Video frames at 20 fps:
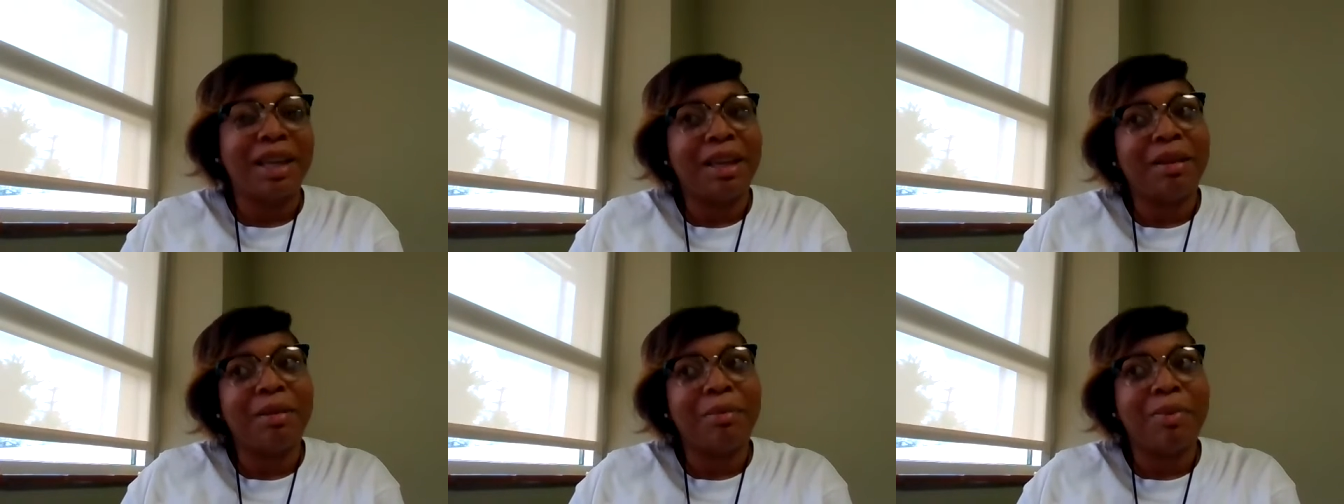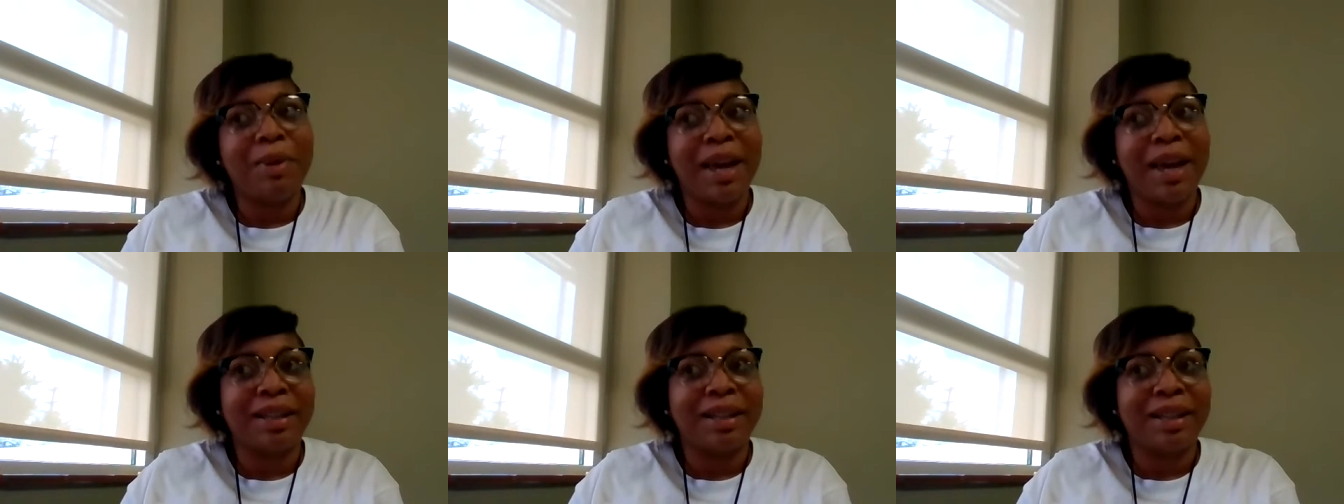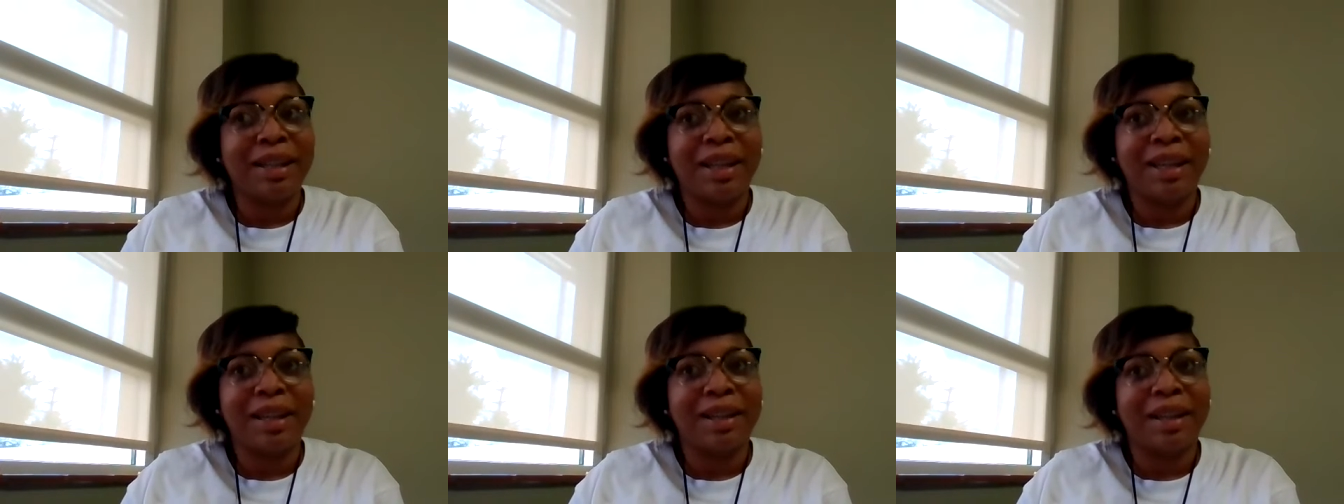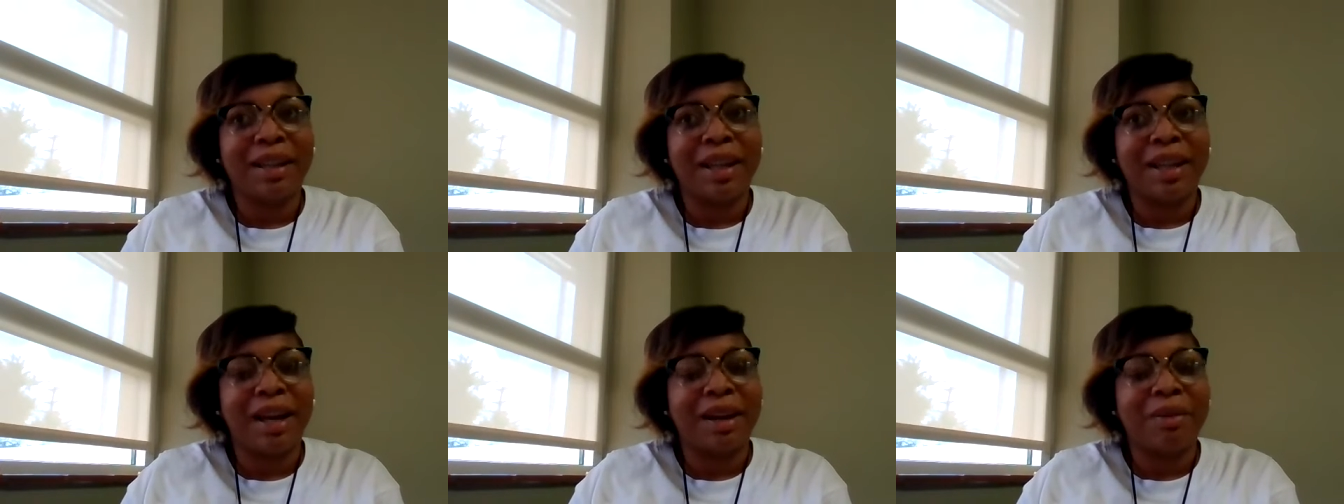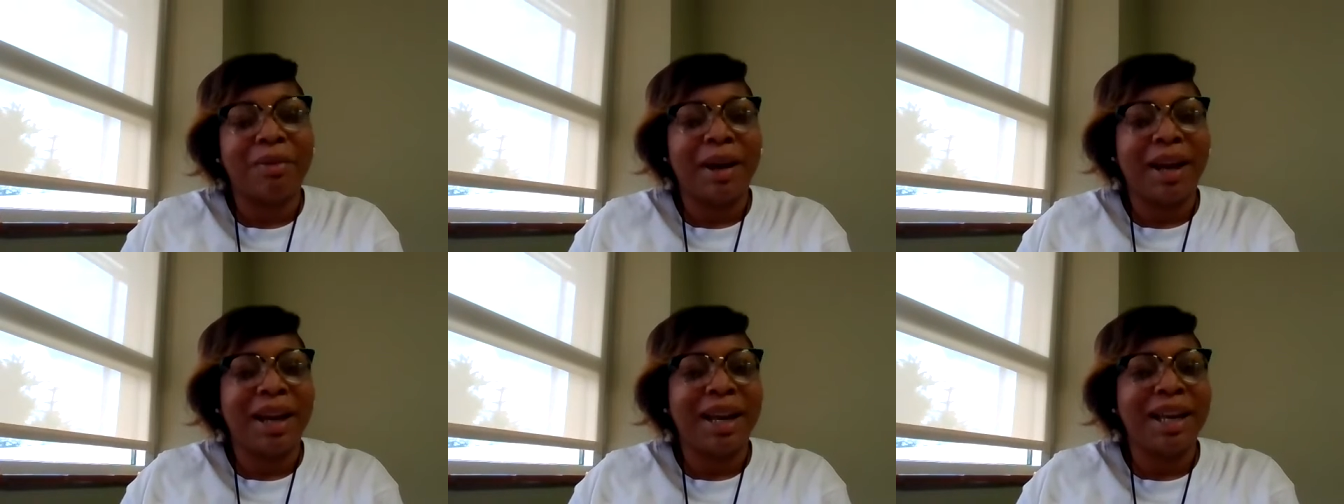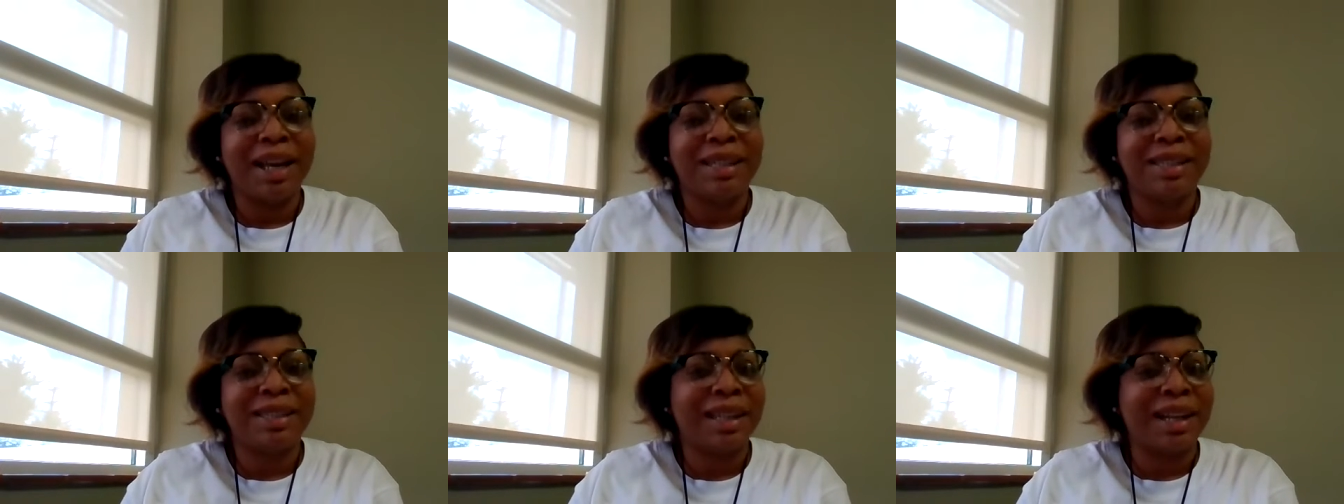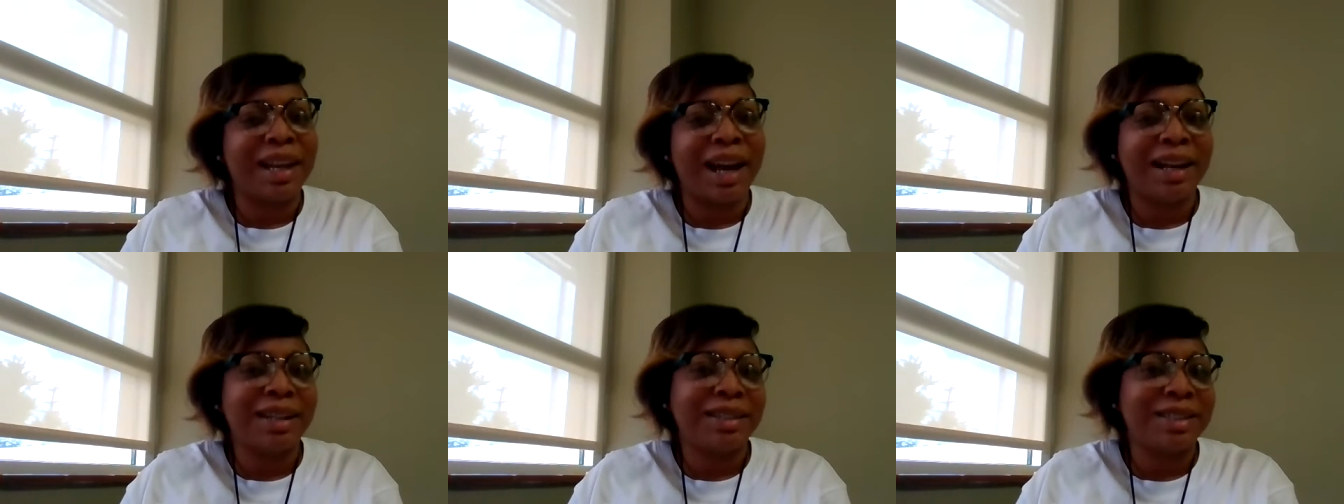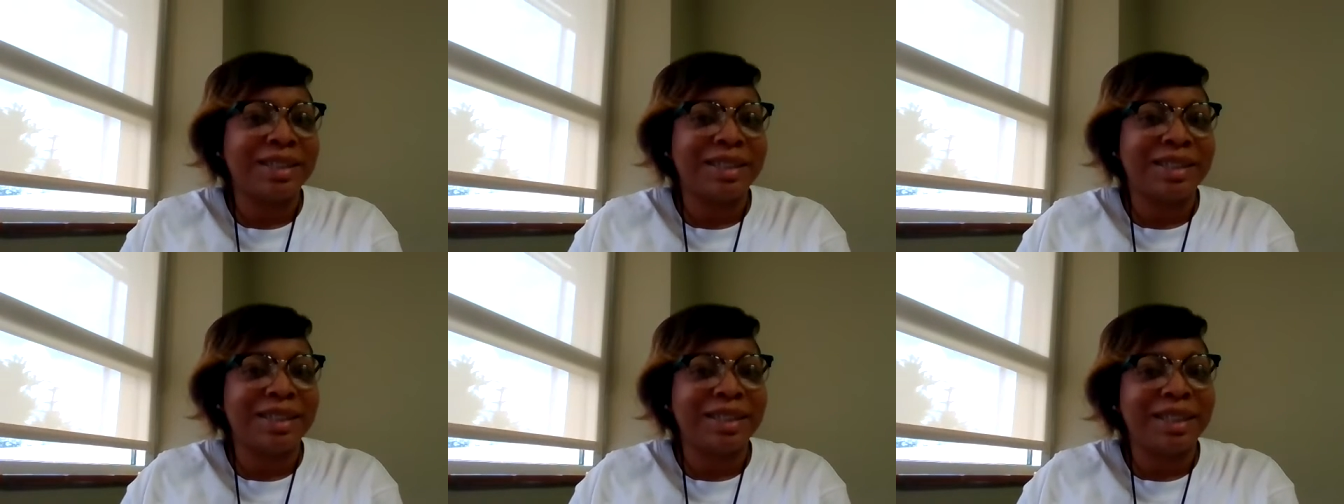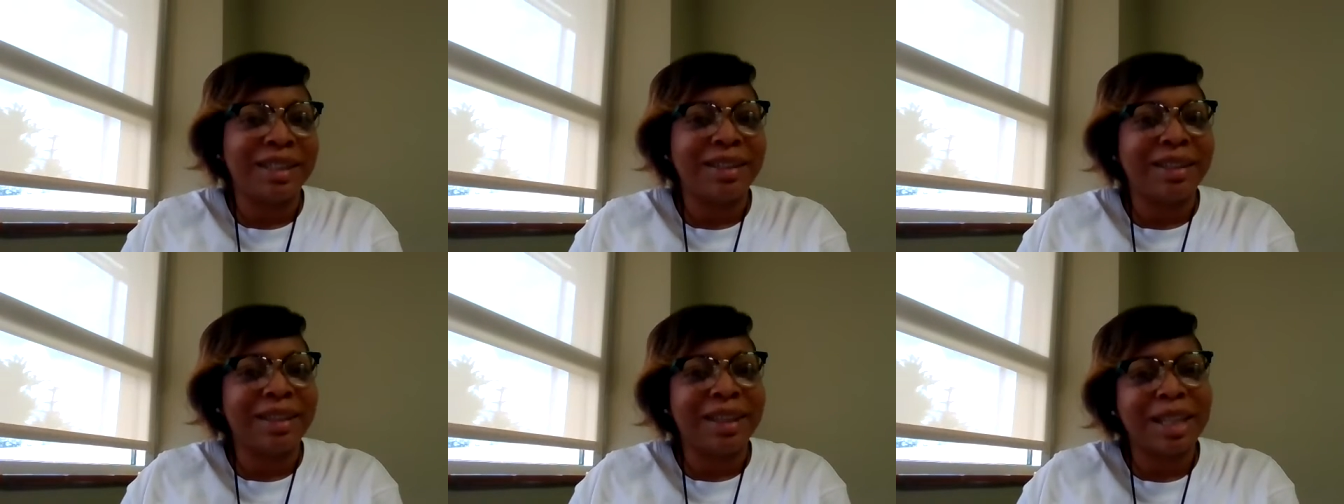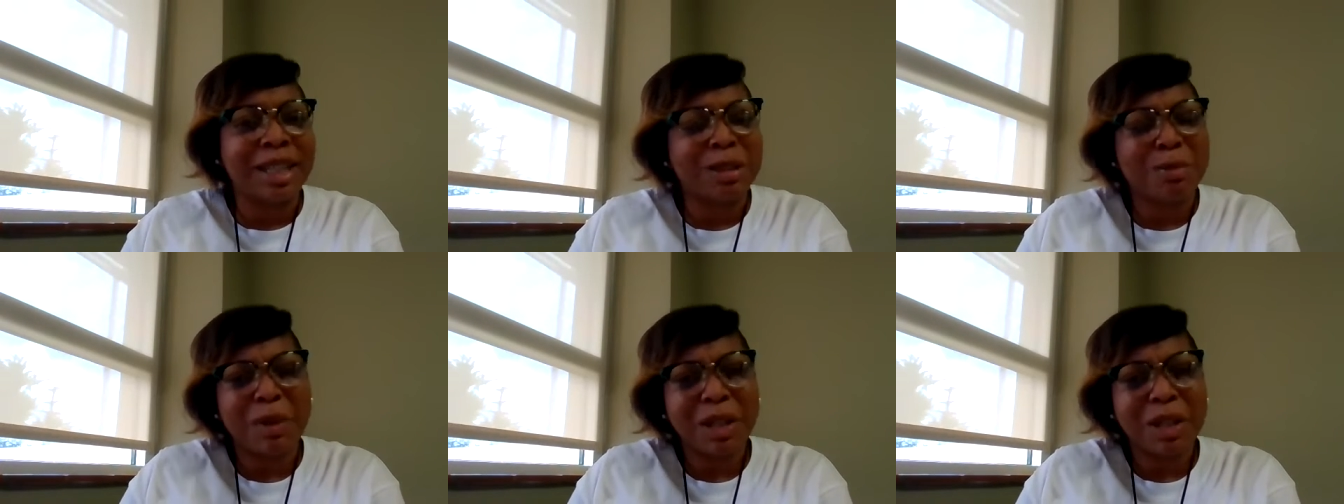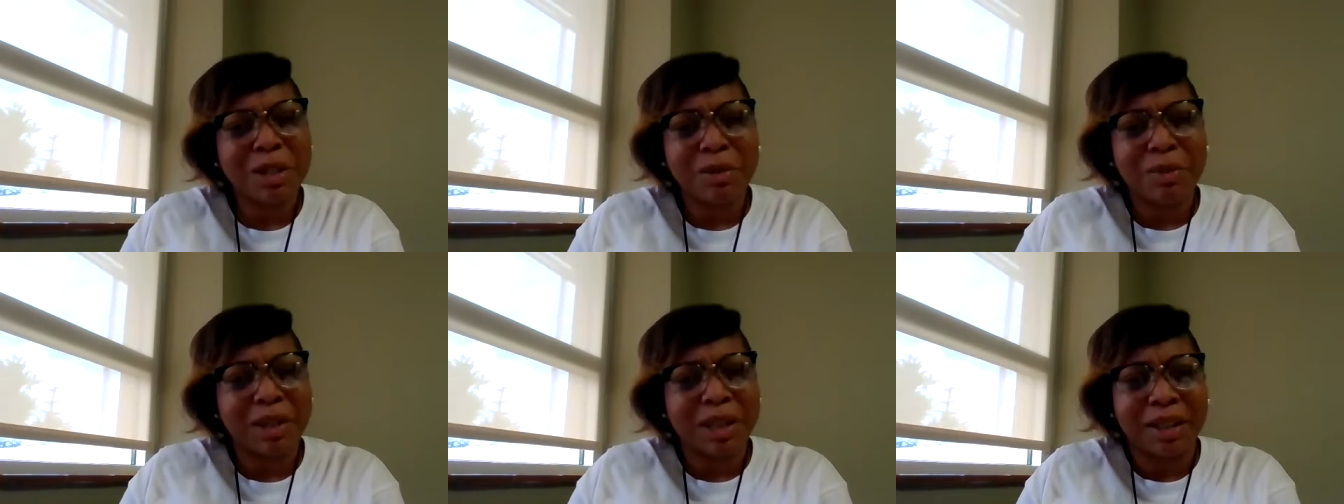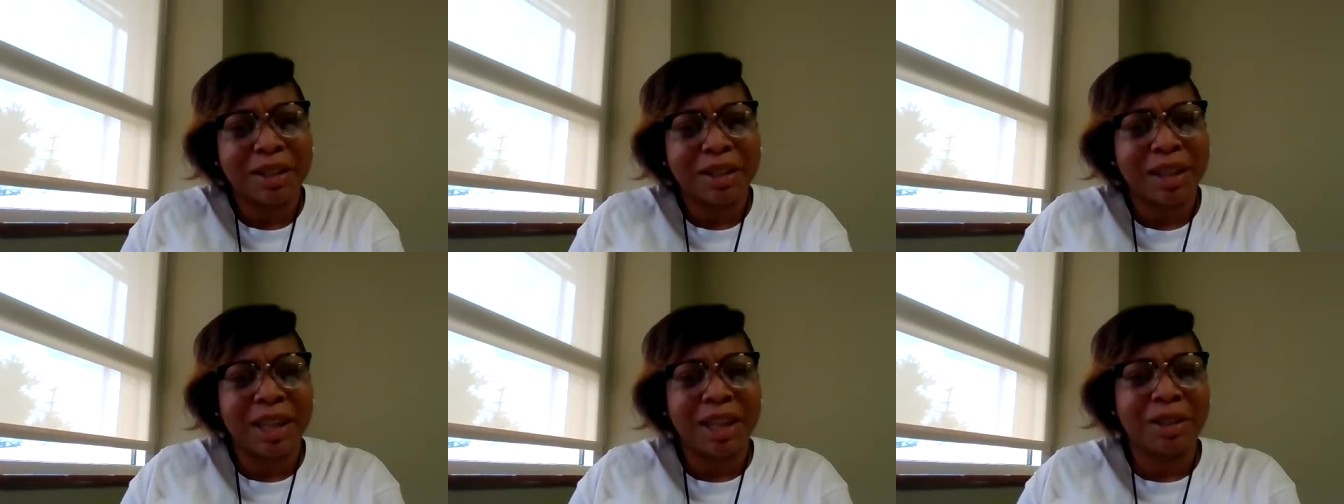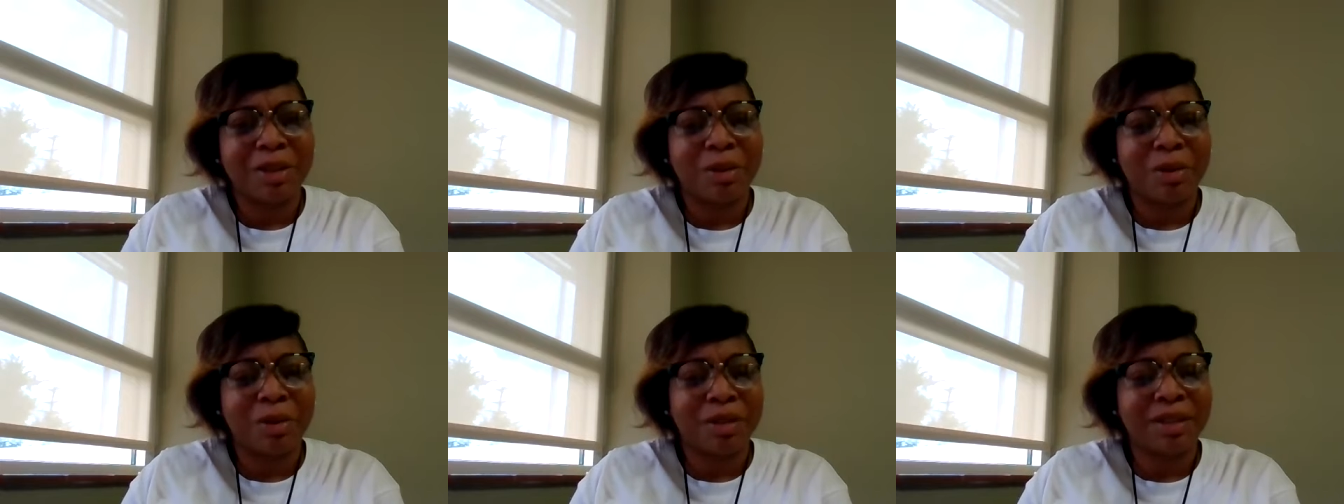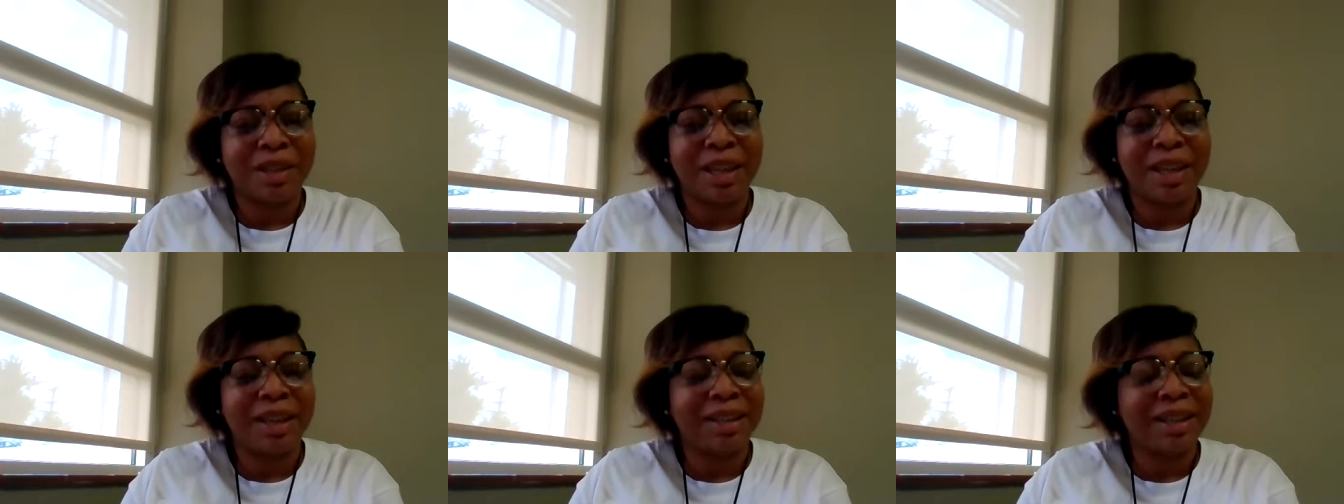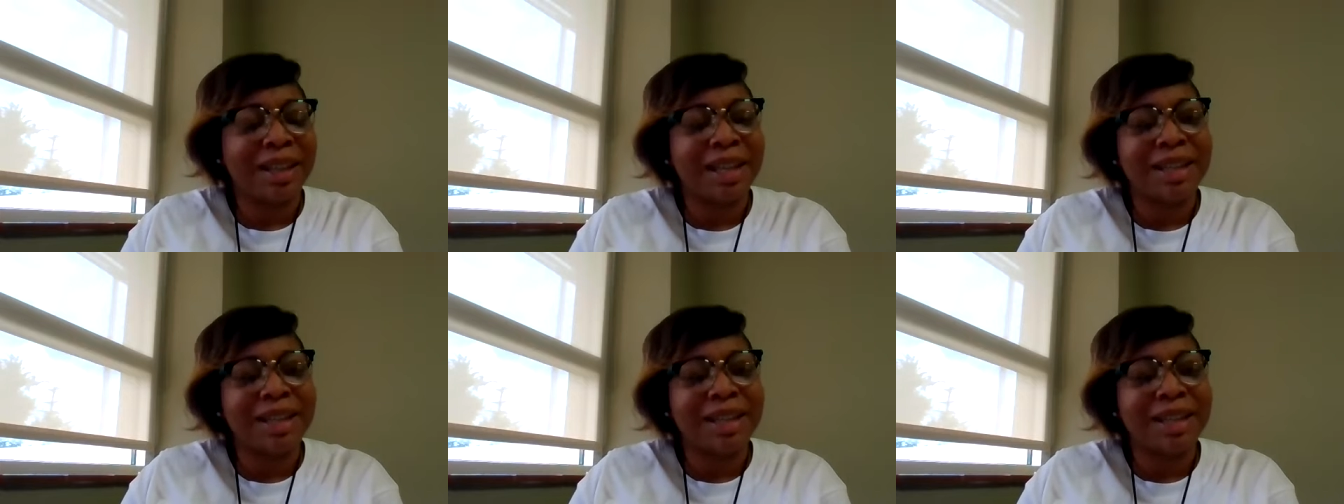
impacted in a lot of ways that I just didn't, especially with the landlord thing.